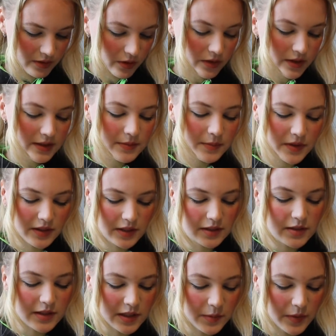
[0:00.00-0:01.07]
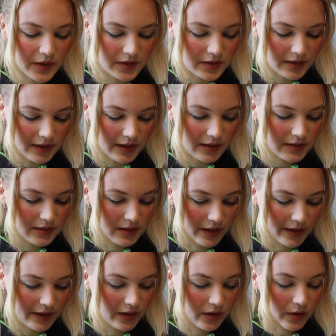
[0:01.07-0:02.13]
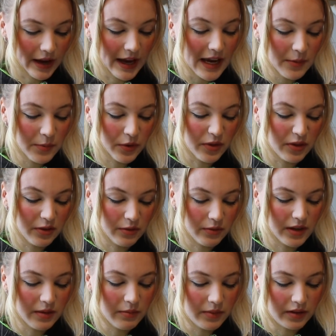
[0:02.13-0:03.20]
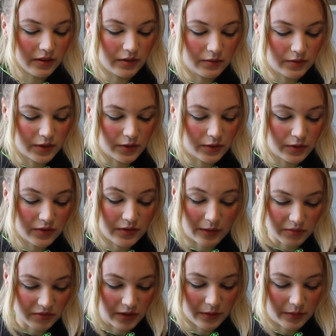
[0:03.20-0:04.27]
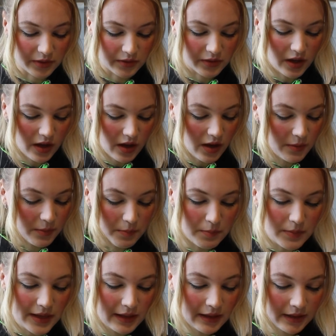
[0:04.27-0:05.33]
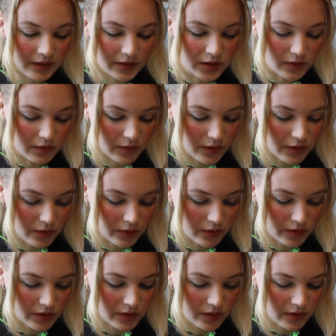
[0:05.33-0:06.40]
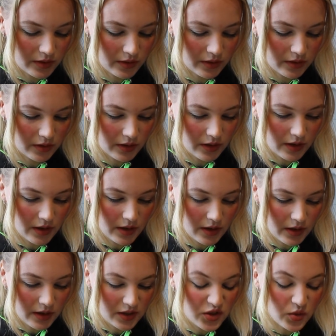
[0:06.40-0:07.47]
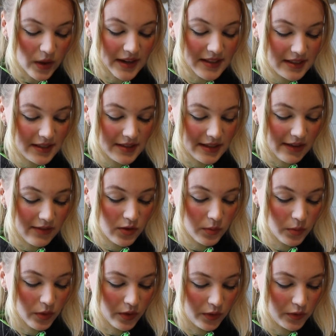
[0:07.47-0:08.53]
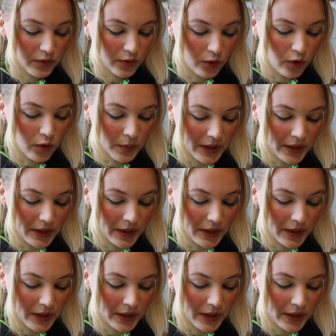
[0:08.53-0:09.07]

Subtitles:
So this person gets like, you know, 8.3 million views, 5.5 million, millions of views, 27.4